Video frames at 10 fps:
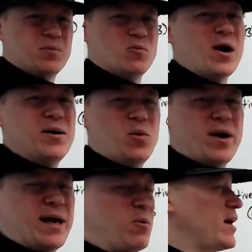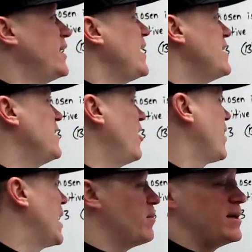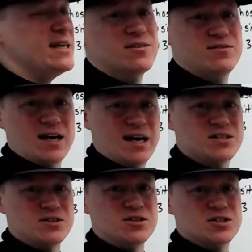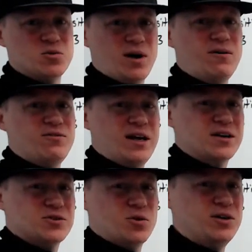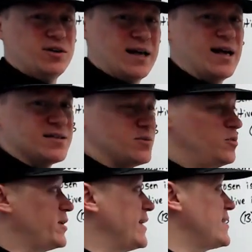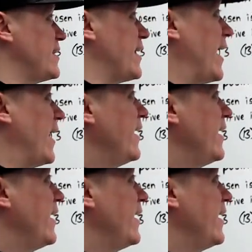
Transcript: Right away, we're going to need to know how many divisors 12 factorial has. We'll get to that.